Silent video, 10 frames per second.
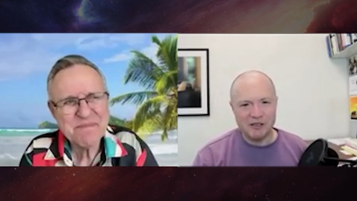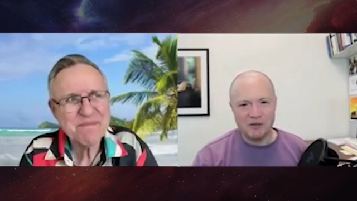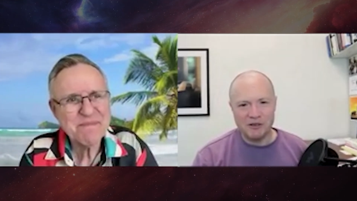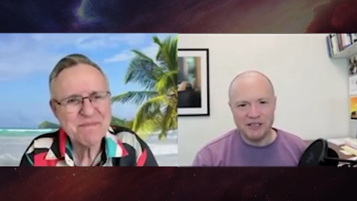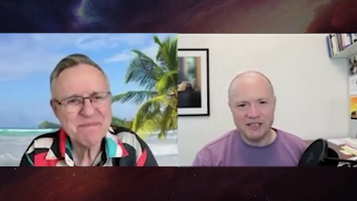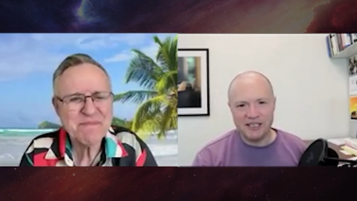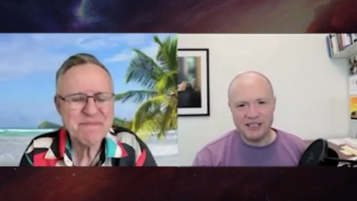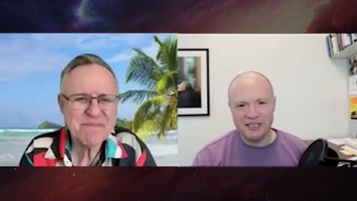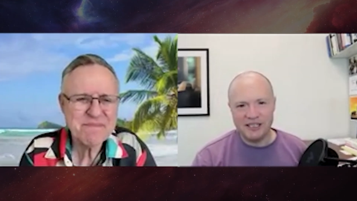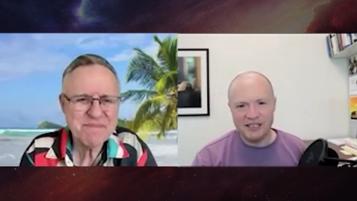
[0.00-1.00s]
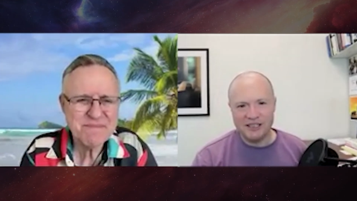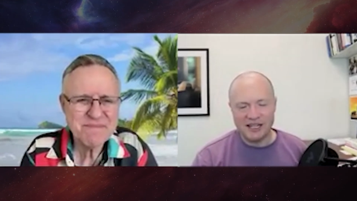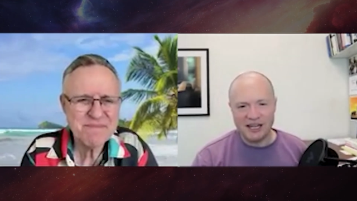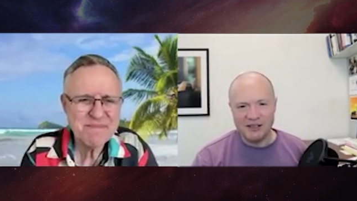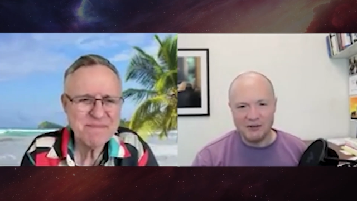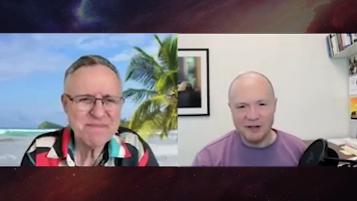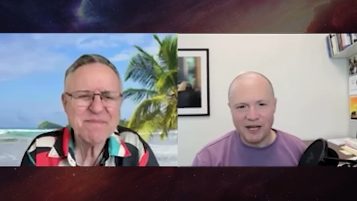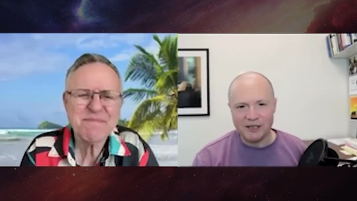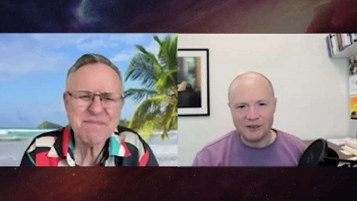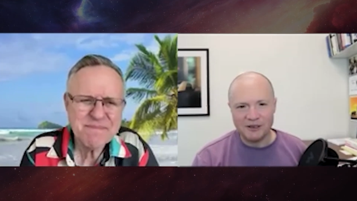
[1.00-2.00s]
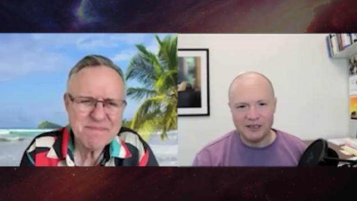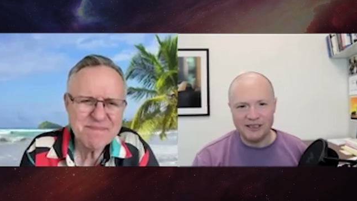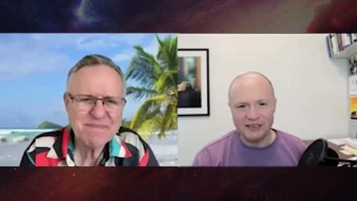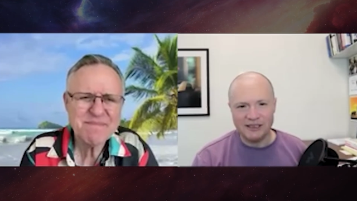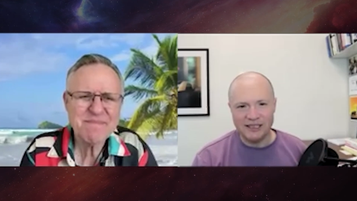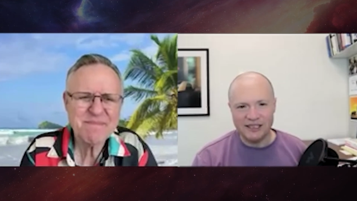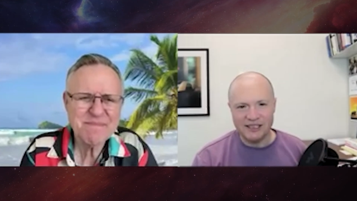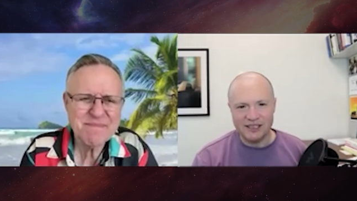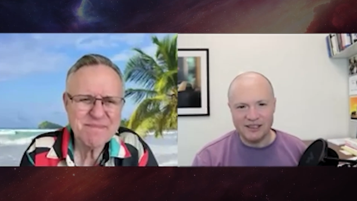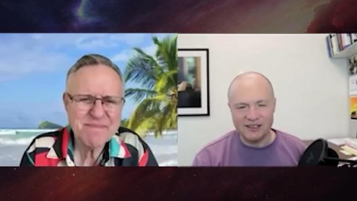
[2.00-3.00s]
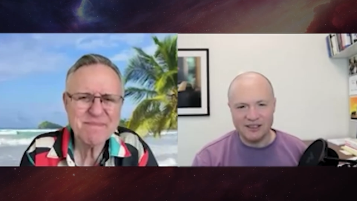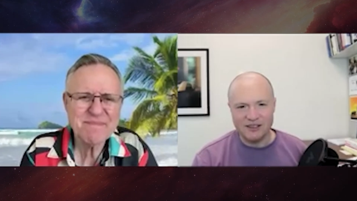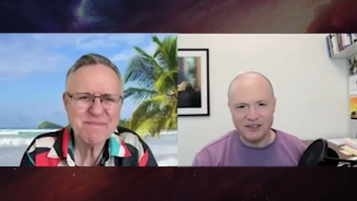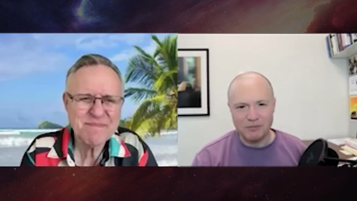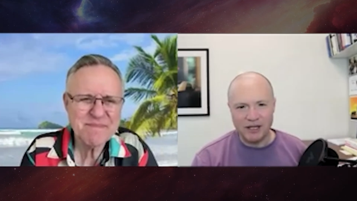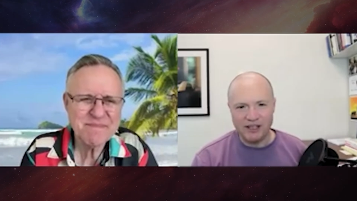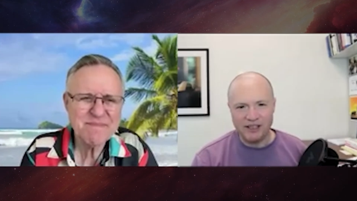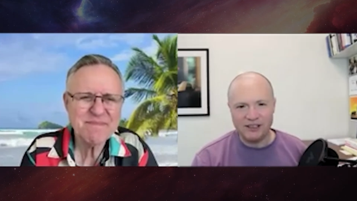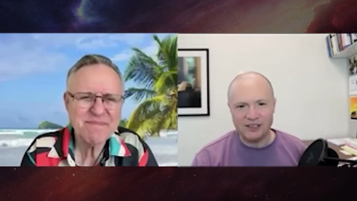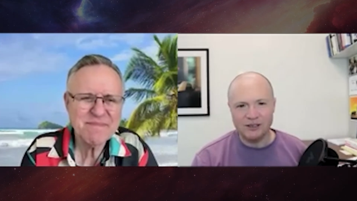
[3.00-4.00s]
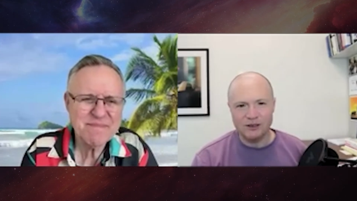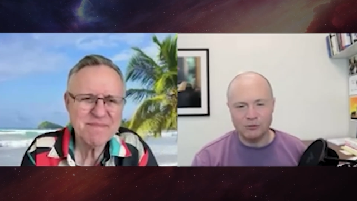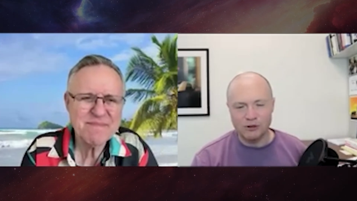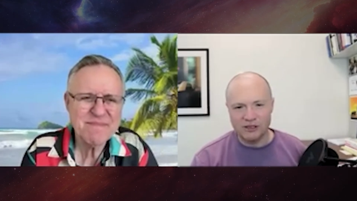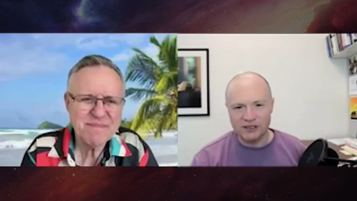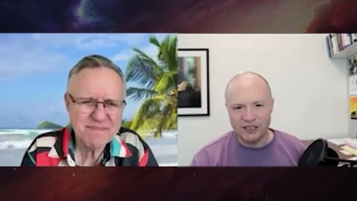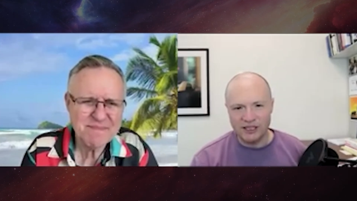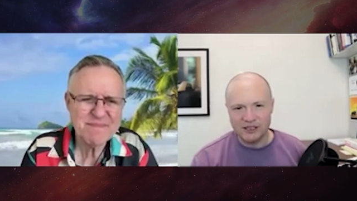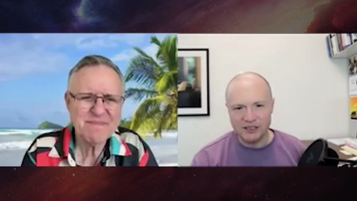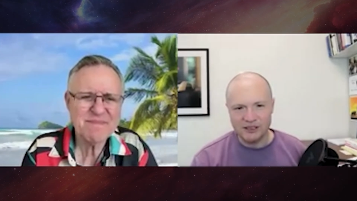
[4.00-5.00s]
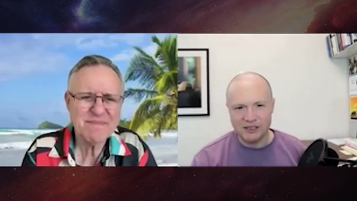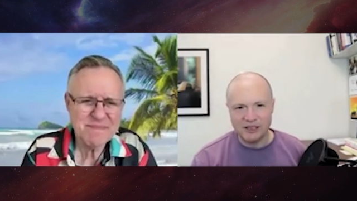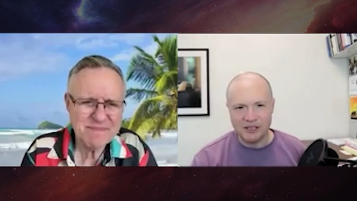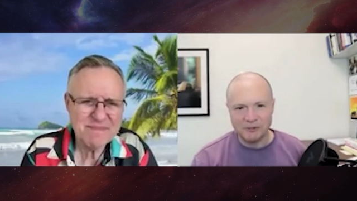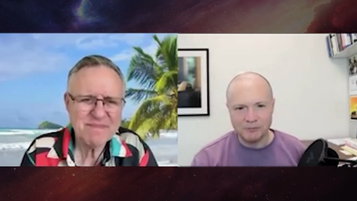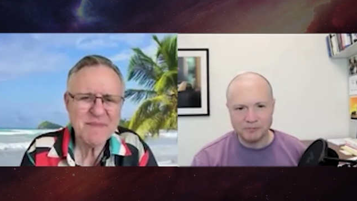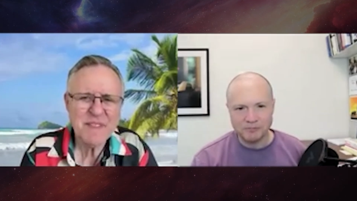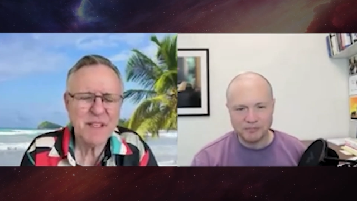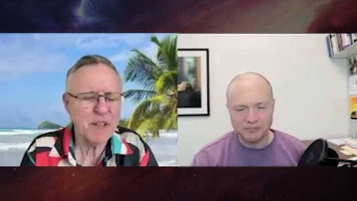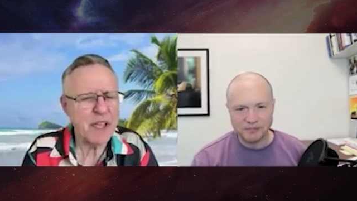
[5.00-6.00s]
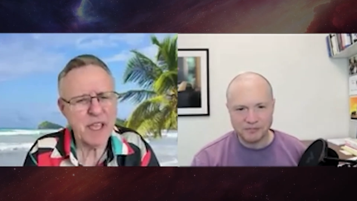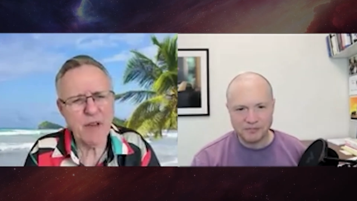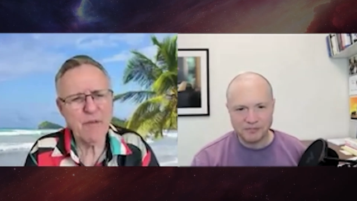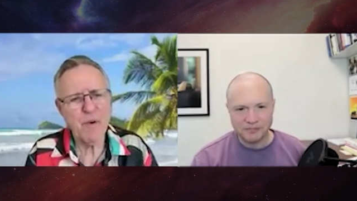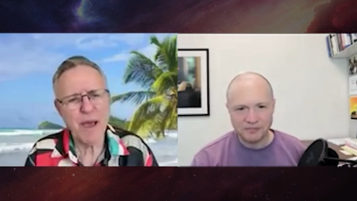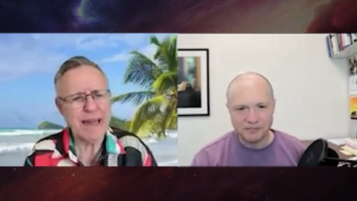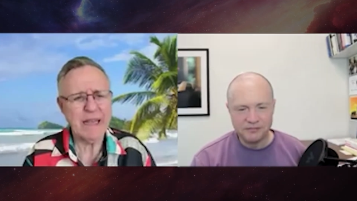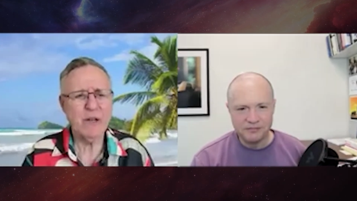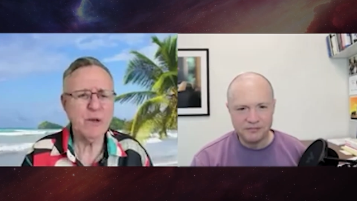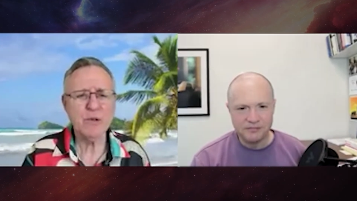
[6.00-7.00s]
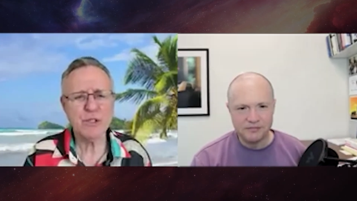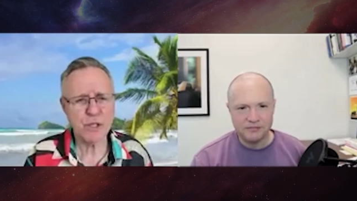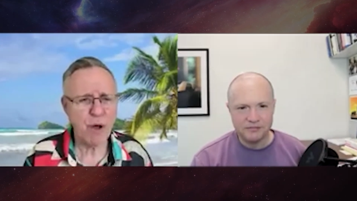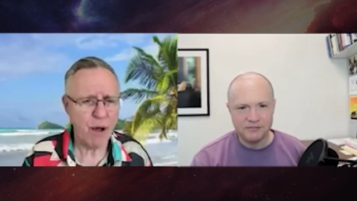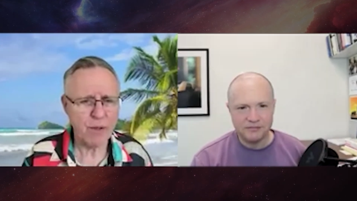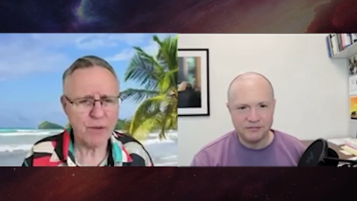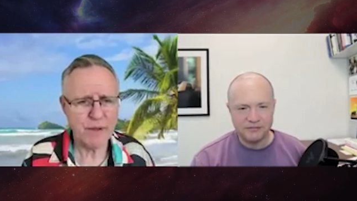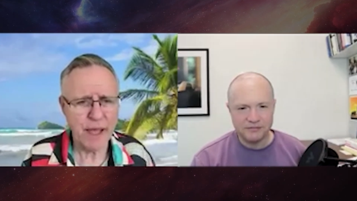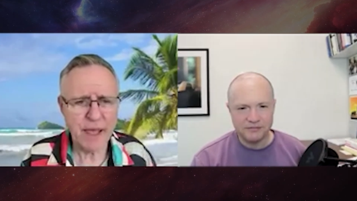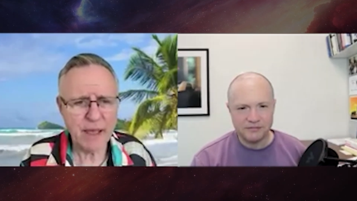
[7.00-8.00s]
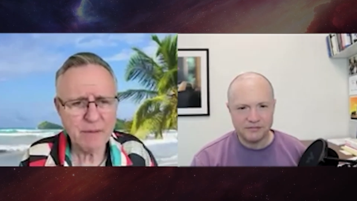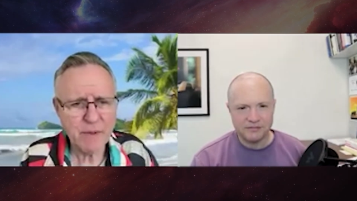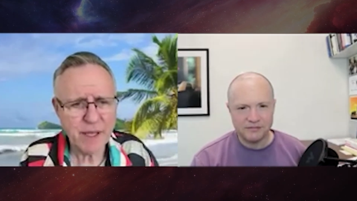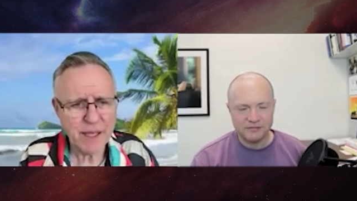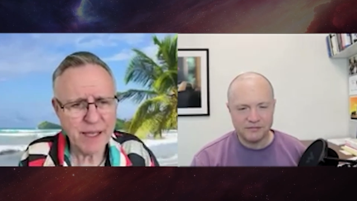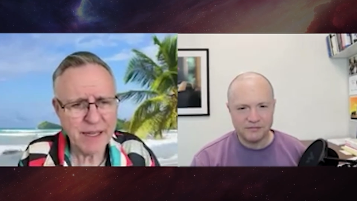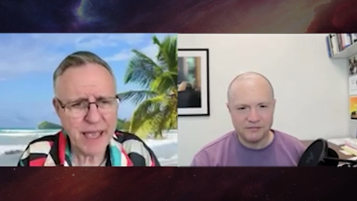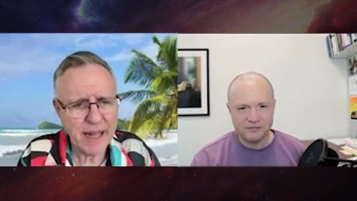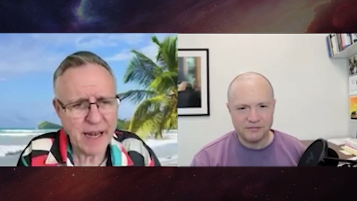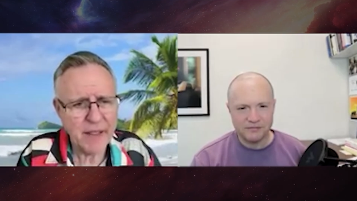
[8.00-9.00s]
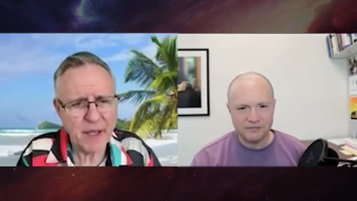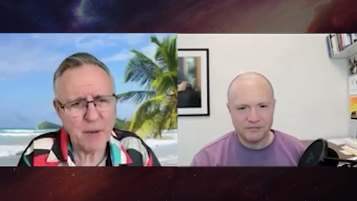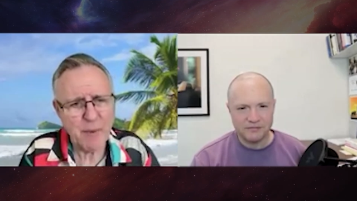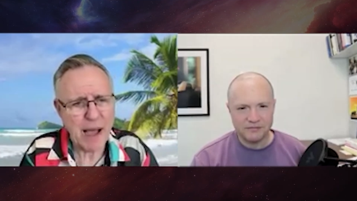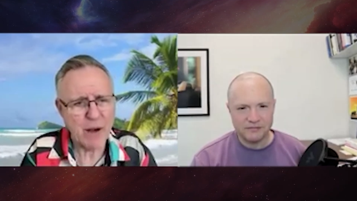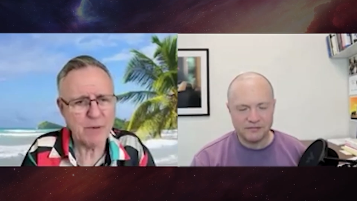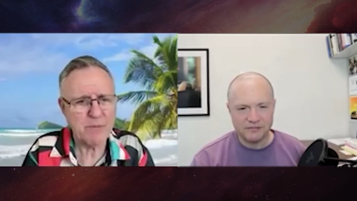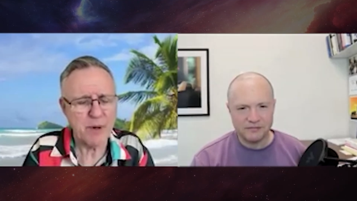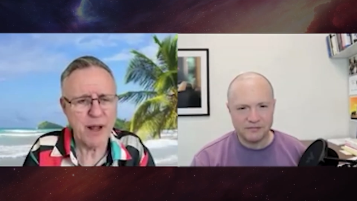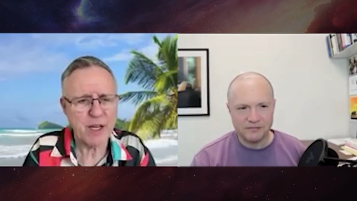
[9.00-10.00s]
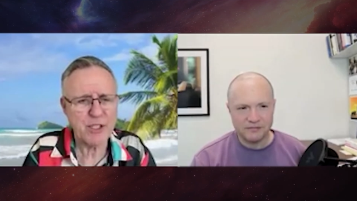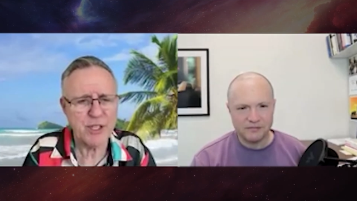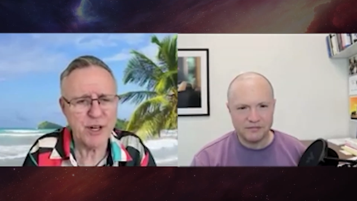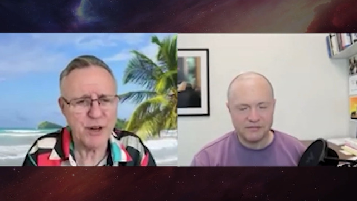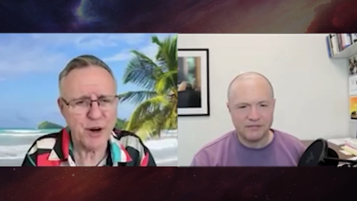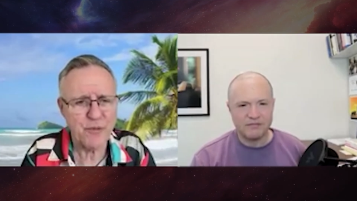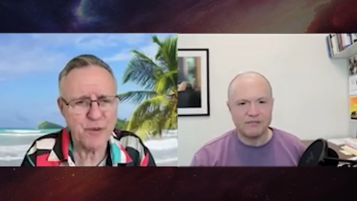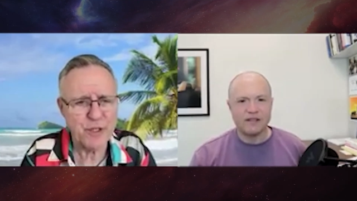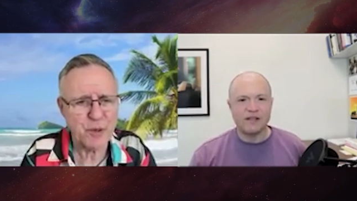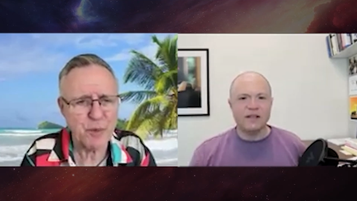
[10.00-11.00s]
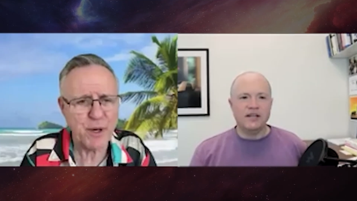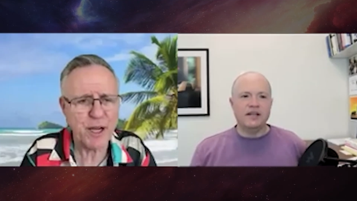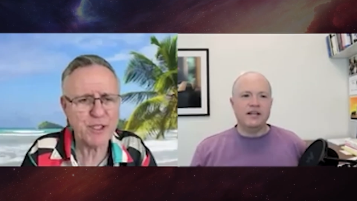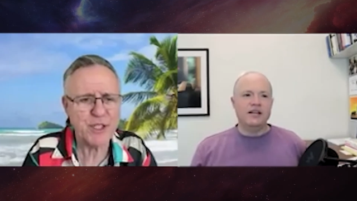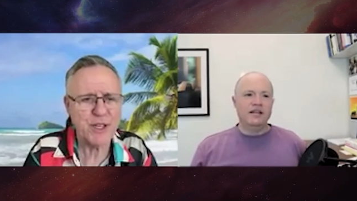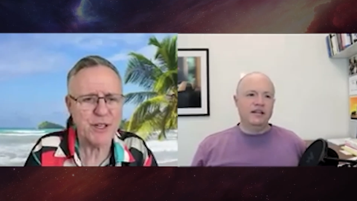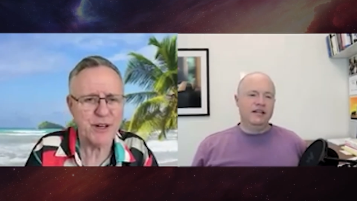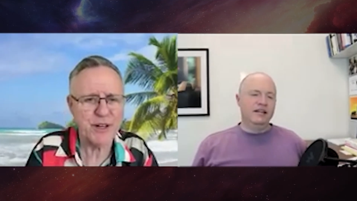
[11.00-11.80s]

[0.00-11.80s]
Speaker 1: cool to see inside the factory and get a sense of the space and the workstations there.
Speaker 2: Did they give you any news at all? Did they indicate anything about production or future production